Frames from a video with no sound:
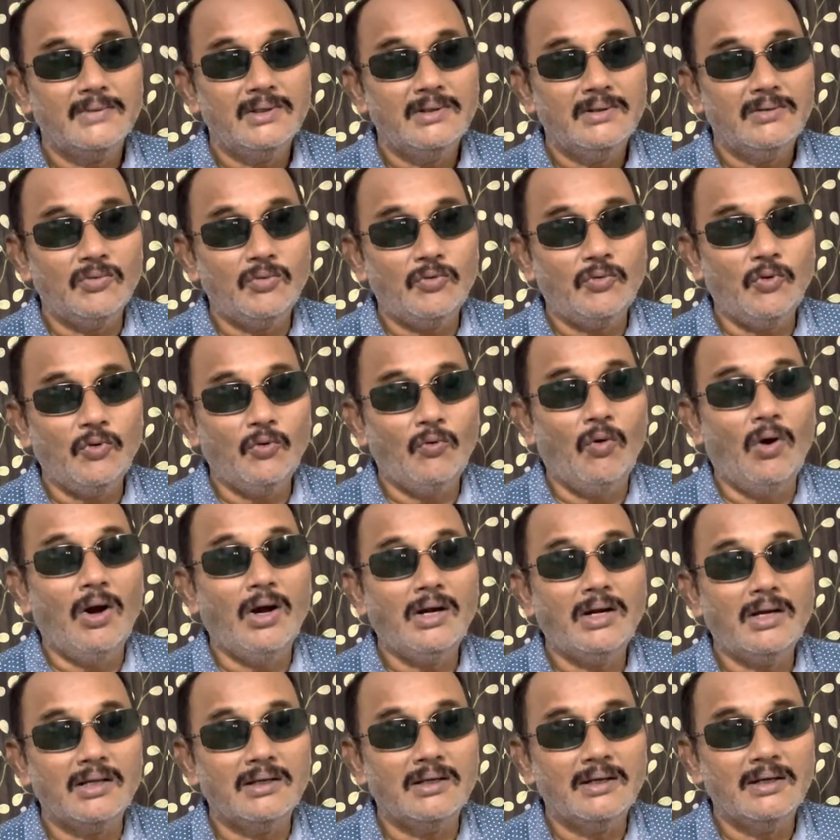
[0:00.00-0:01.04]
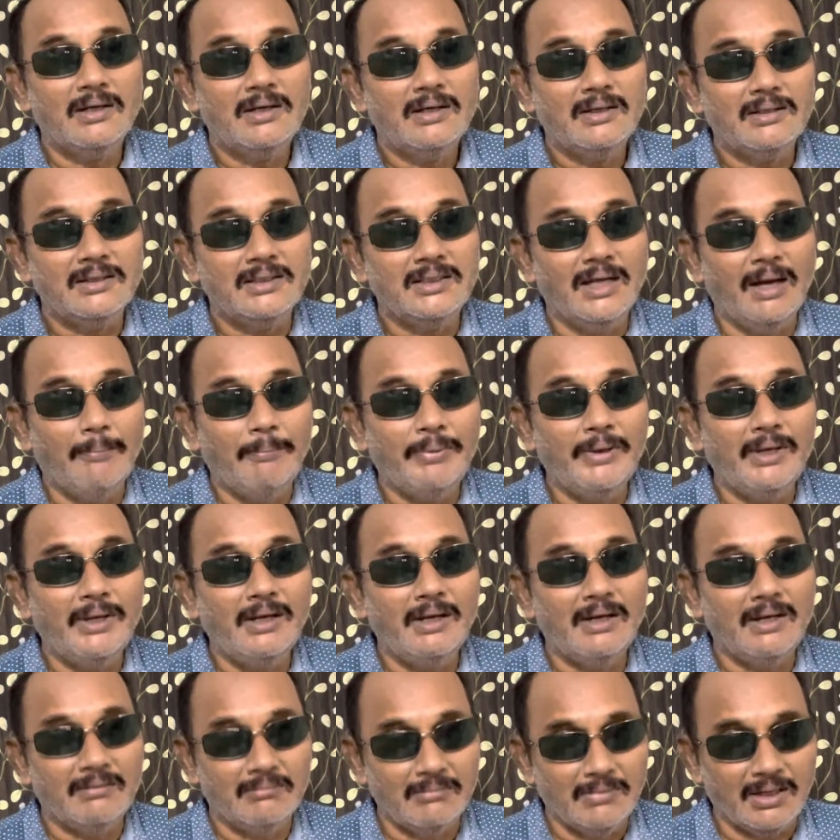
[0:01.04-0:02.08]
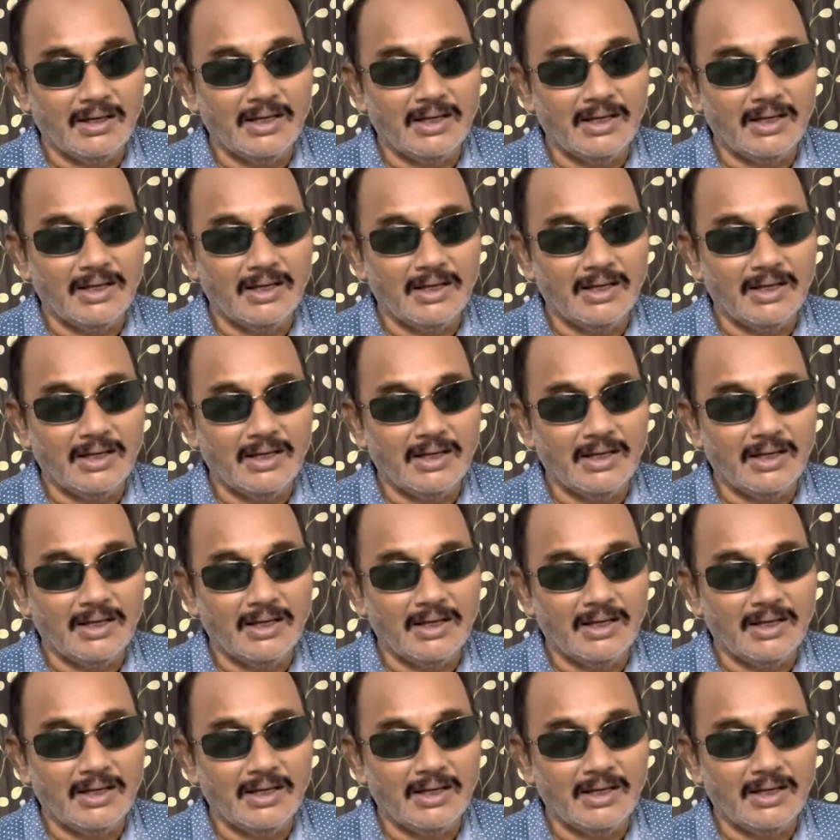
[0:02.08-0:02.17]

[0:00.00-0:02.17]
If you want the appeal number,